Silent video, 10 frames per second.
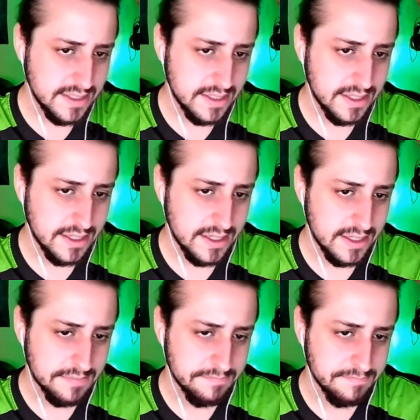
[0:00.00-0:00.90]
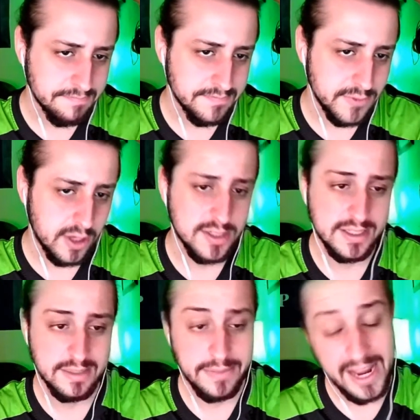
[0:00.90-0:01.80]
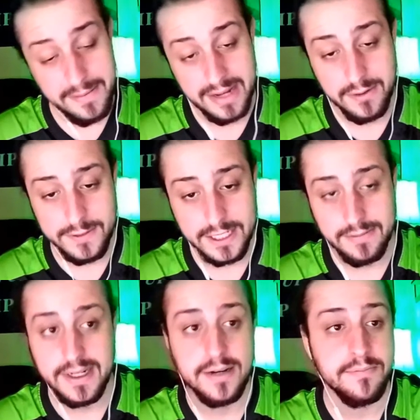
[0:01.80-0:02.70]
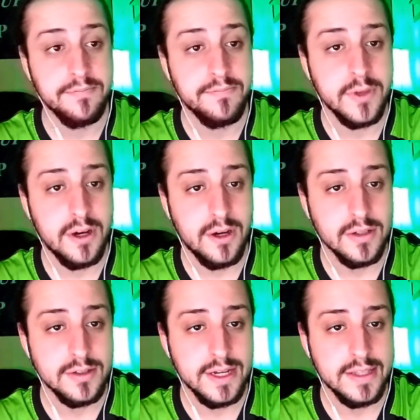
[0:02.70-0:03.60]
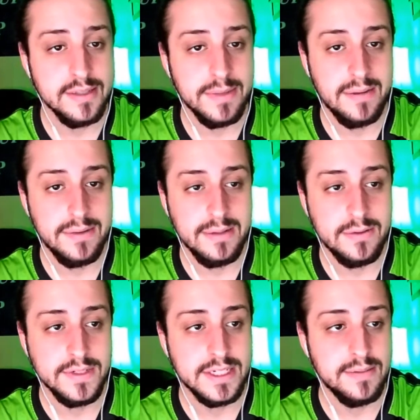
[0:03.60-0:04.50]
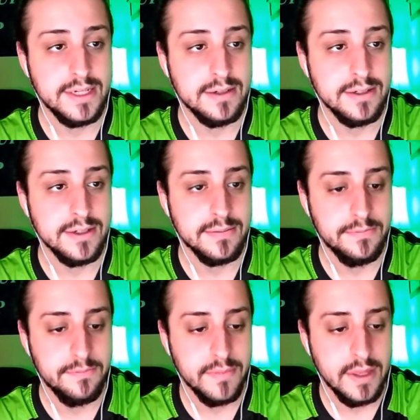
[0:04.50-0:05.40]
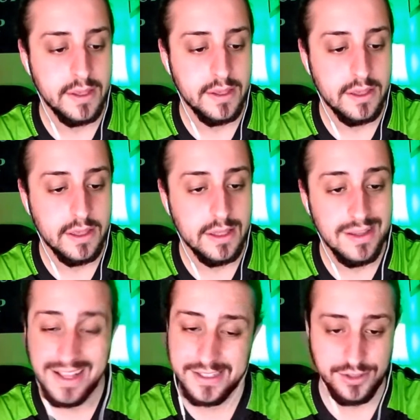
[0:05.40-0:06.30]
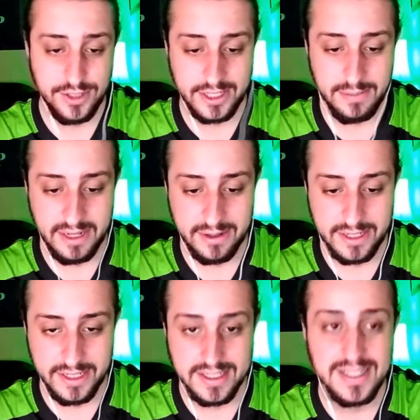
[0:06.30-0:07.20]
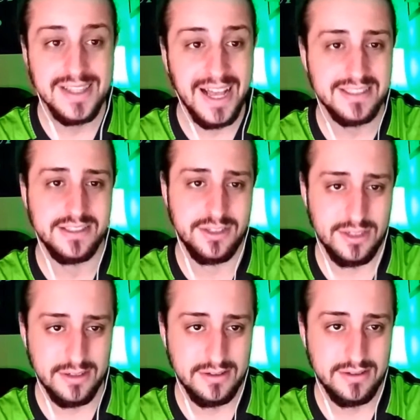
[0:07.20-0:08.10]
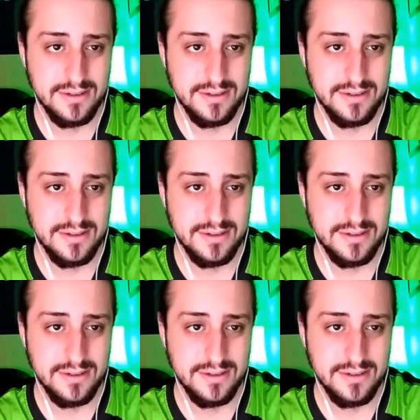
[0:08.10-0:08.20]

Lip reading: We also have the Batman movie coming out. Also got the Batman movie coming out here. Lots of shit coming out, guys. Lots of shit.